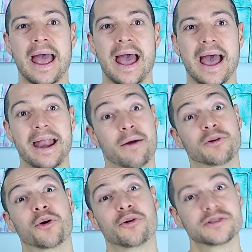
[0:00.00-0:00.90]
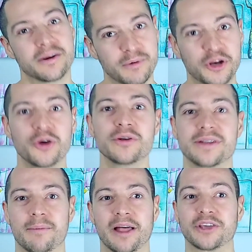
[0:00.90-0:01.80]
And I encouraged him to do it,
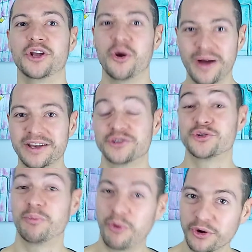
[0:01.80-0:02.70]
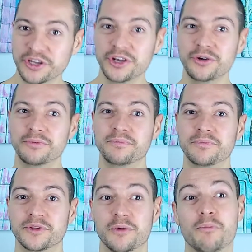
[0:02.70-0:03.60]
and I'm like, you know what? To support you,
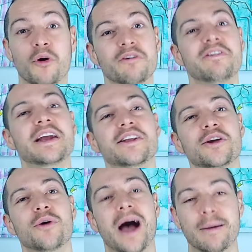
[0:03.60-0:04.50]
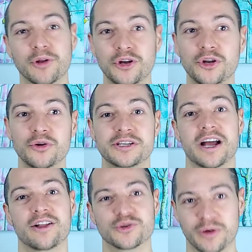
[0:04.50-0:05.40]
to motivate you, I'm going to do a
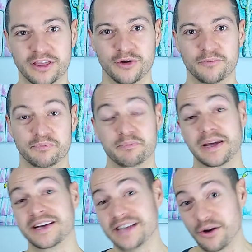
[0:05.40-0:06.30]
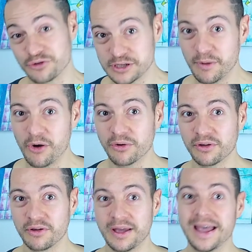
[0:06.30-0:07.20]
challenge with you because I don't
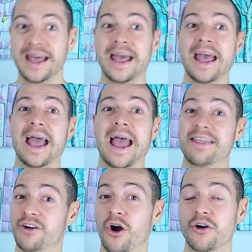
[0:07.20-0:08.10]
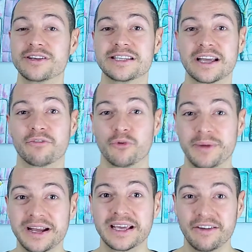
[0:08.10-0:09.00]
smoke. And the hardest thing for
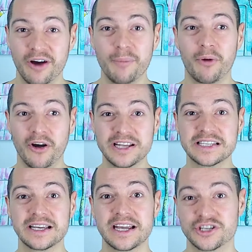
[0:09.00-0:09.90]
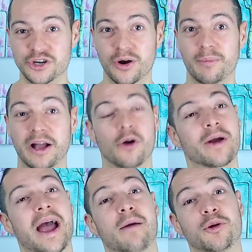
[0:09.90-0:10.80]
me to give up, honestly, is sugar. I'm like,
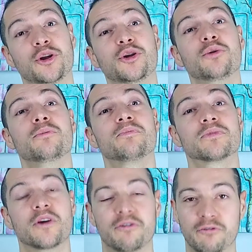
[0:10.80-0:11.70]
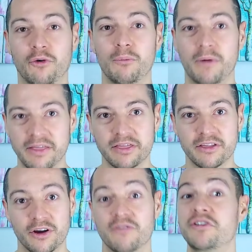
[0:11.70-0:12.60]
okay, I'm going to do a full
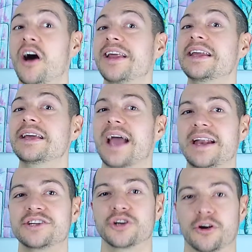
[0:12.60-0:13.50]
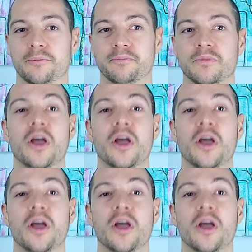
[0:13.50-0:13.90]
month of not eating any sugar.